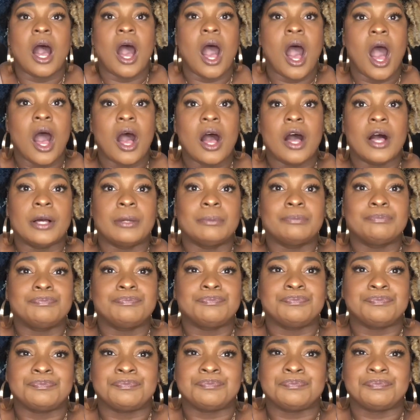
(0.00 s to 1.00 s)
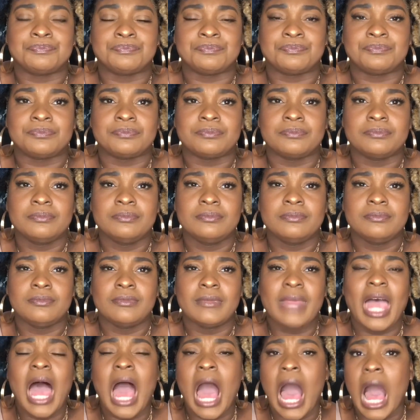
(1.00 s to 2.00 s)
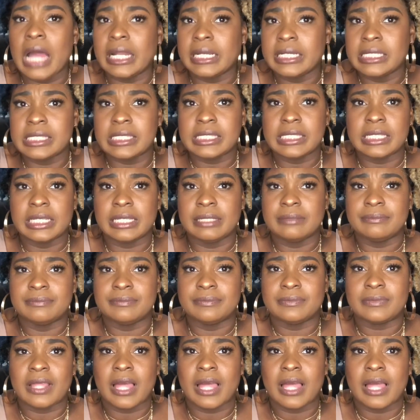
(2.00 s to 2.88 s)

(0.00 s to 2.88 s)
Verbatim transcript: Um, honestly,